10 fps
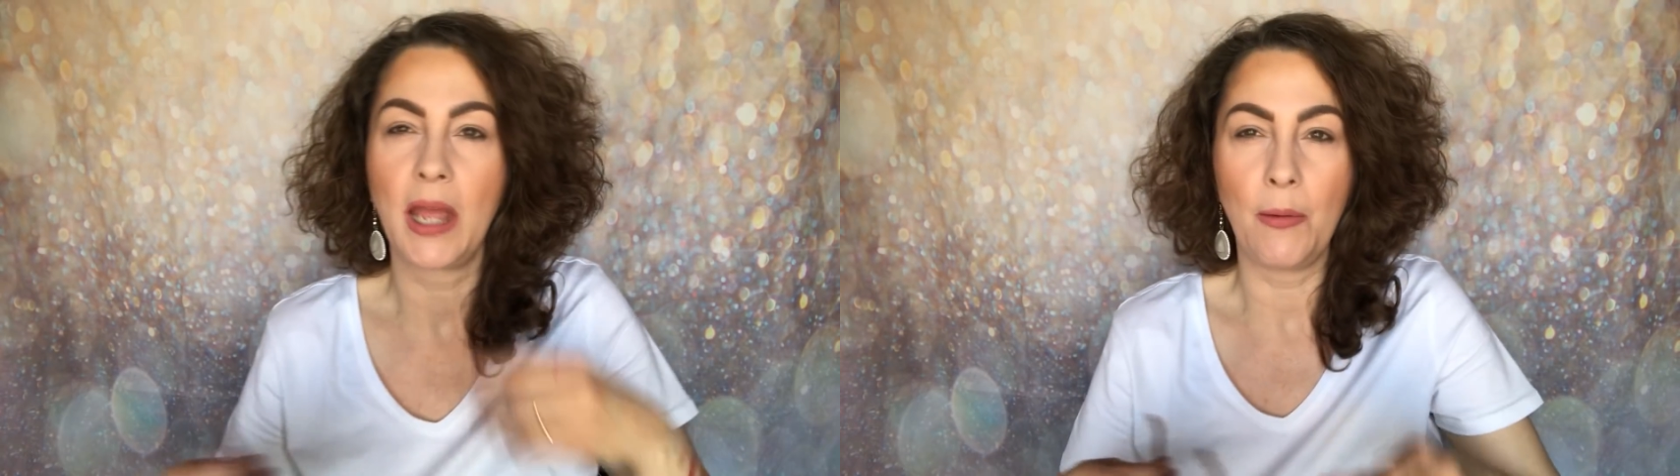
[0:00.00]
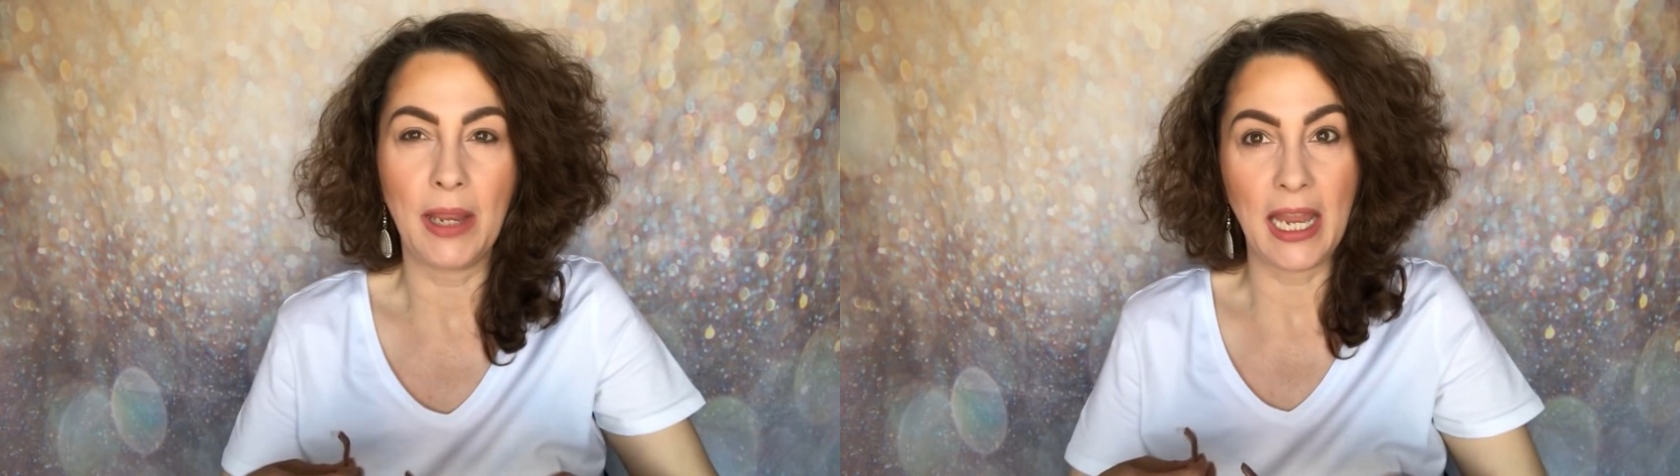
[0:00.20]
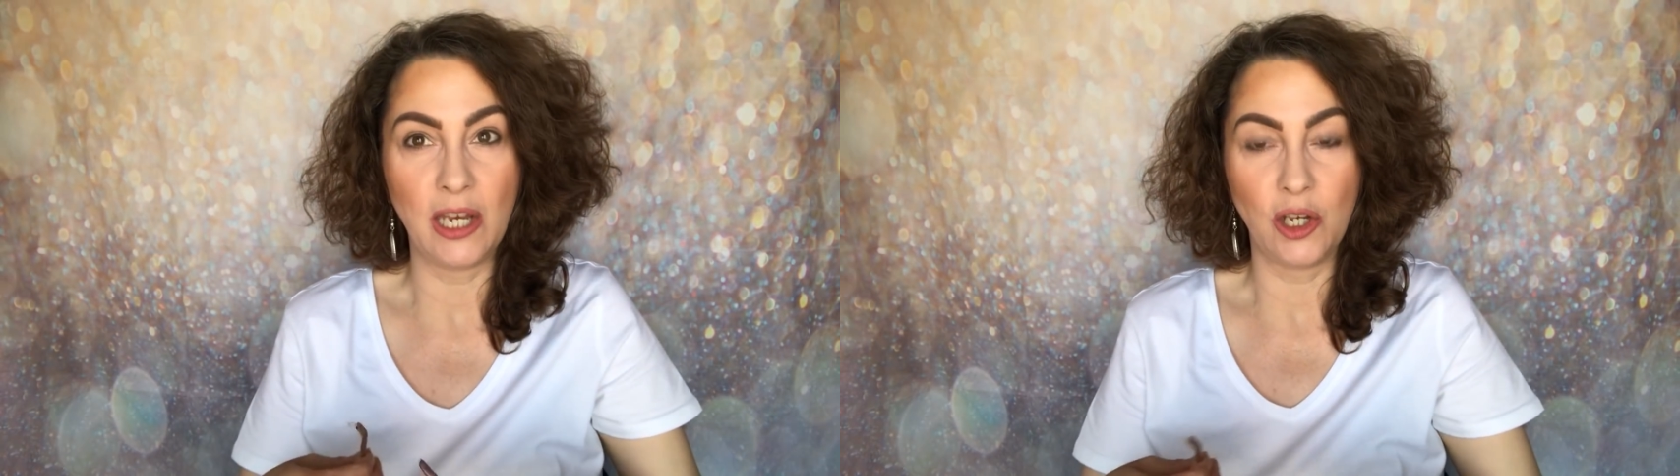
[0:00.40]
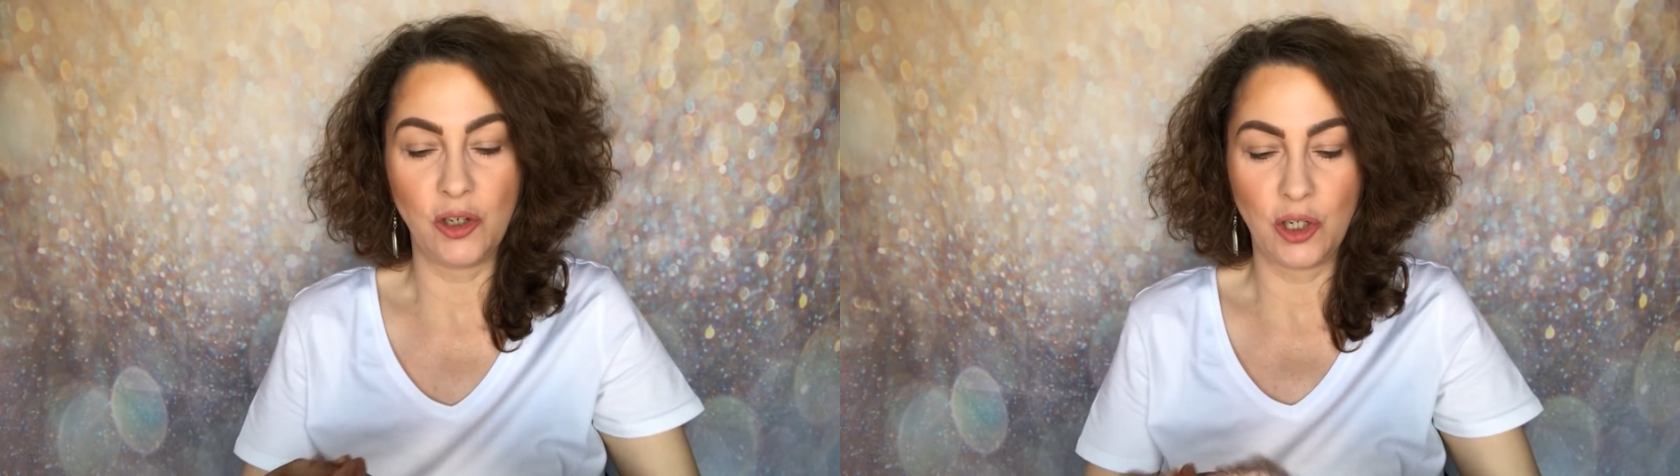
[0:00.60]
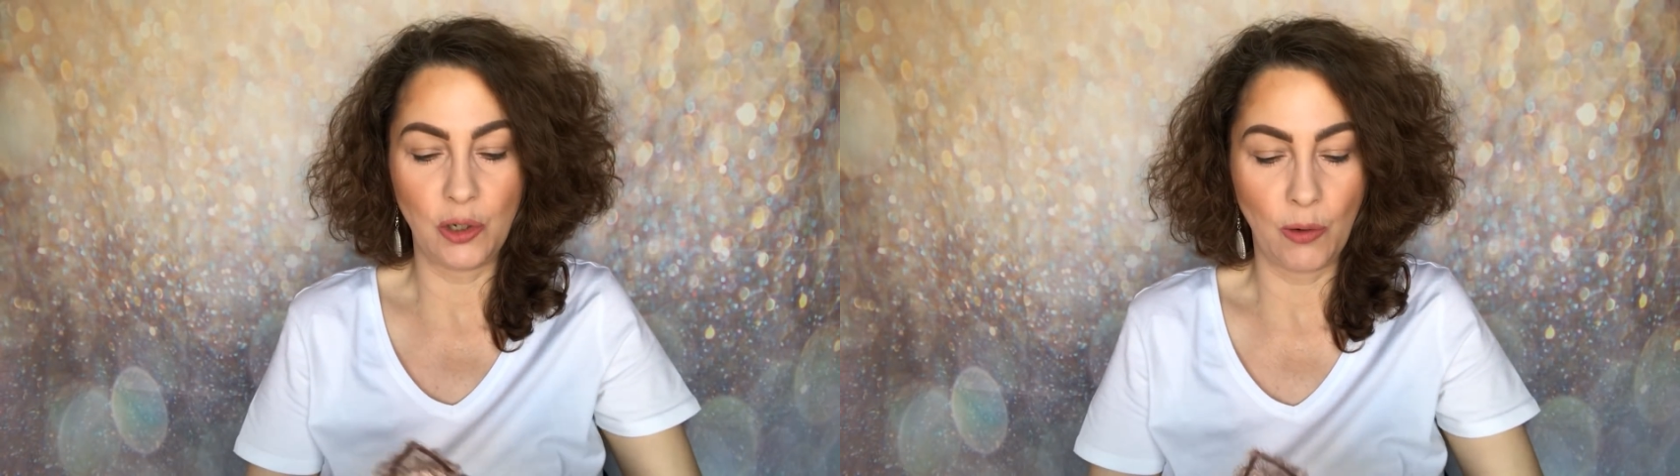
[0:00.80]
going
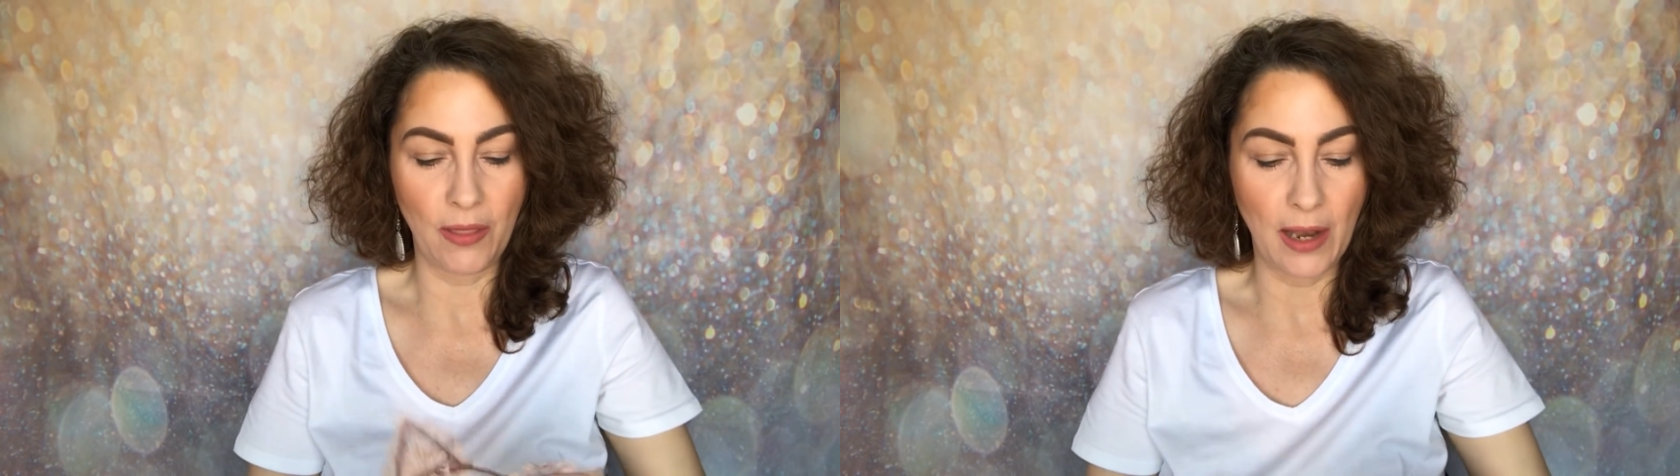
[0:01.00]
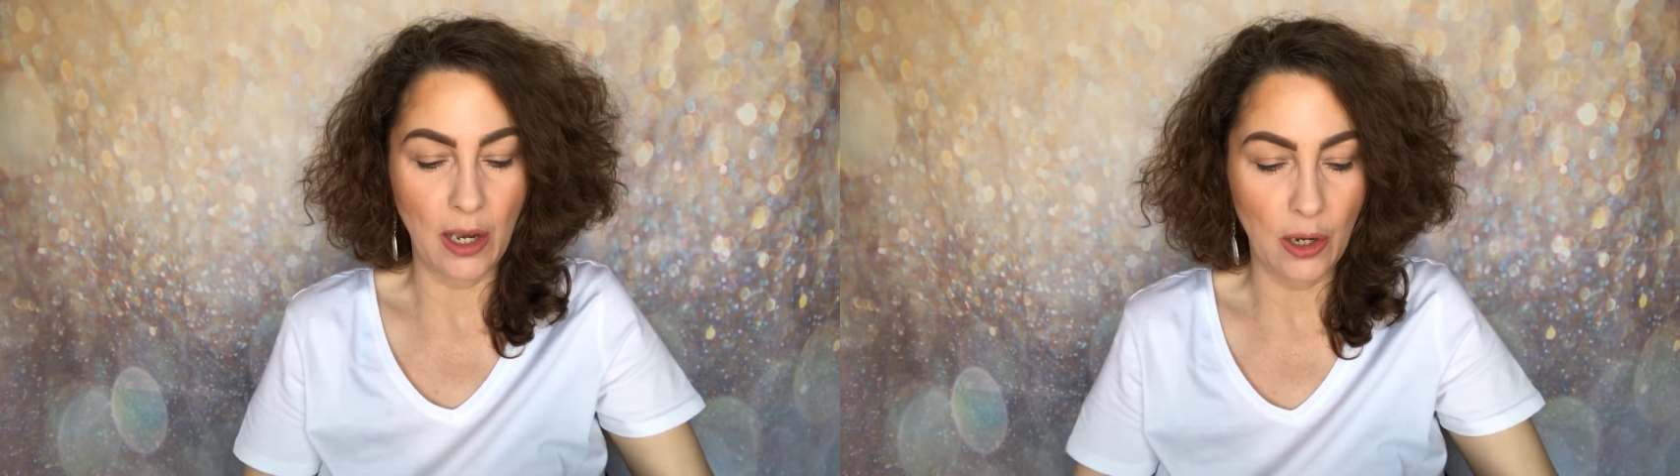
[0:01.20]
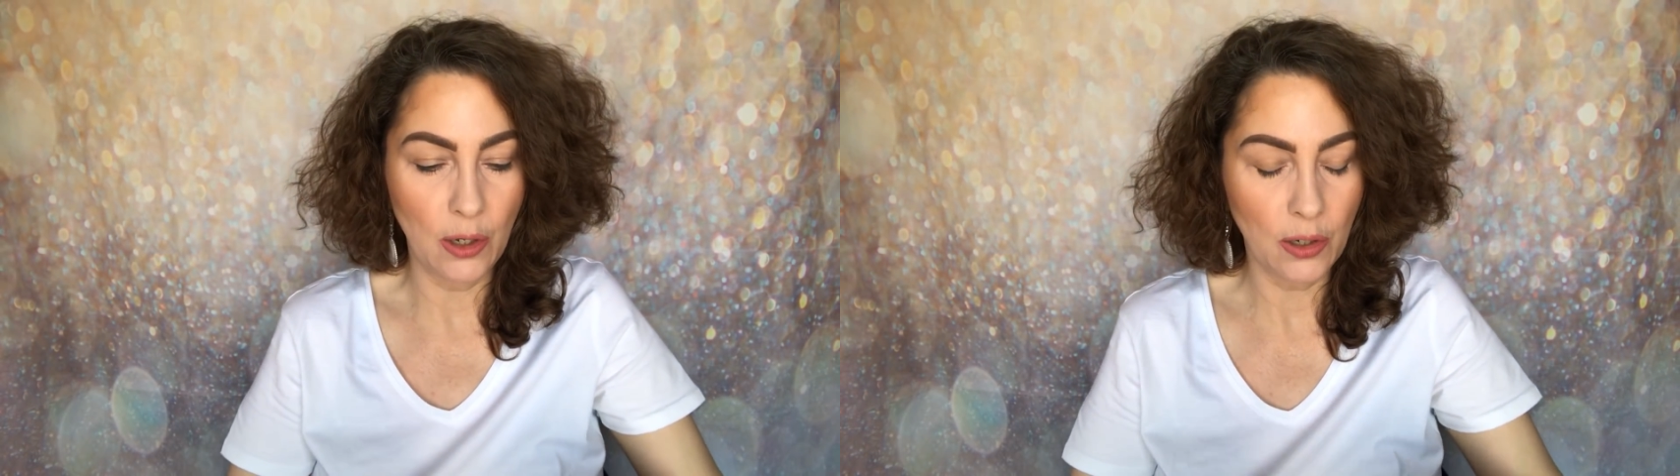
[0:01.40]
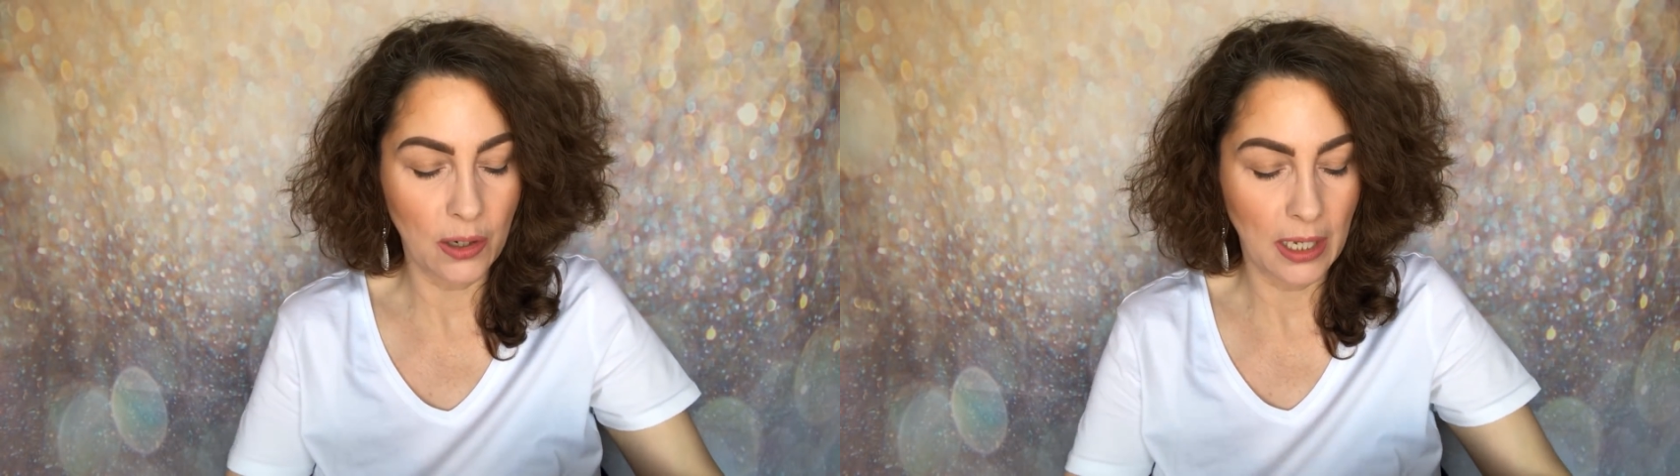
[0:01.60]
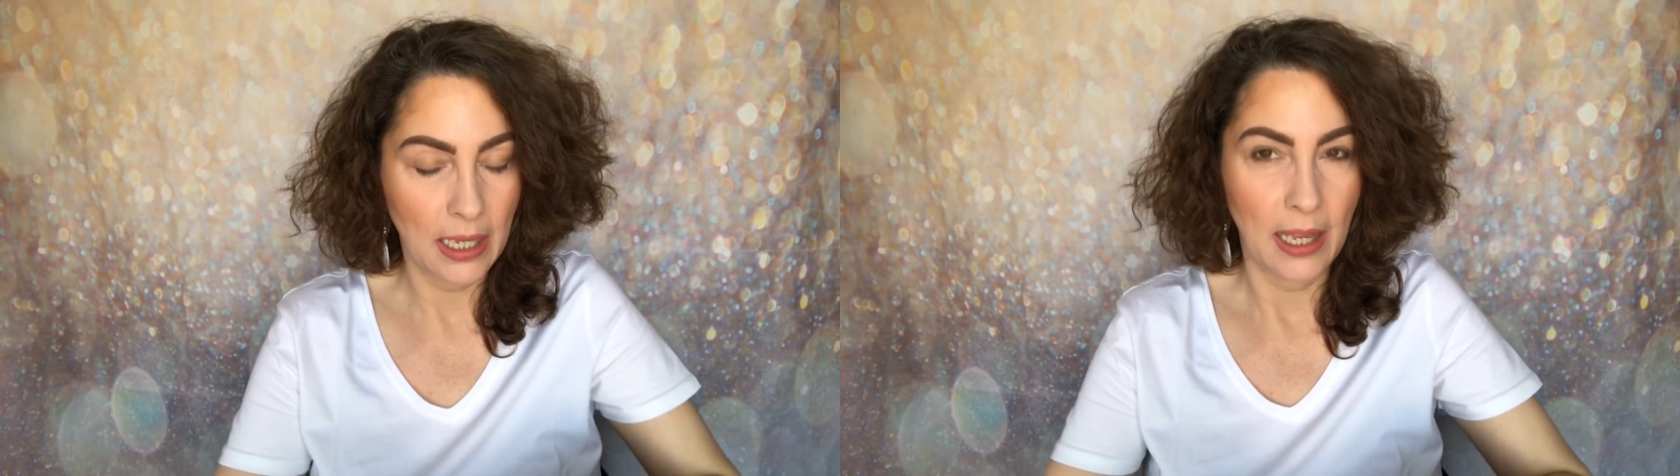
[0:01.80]
into the look.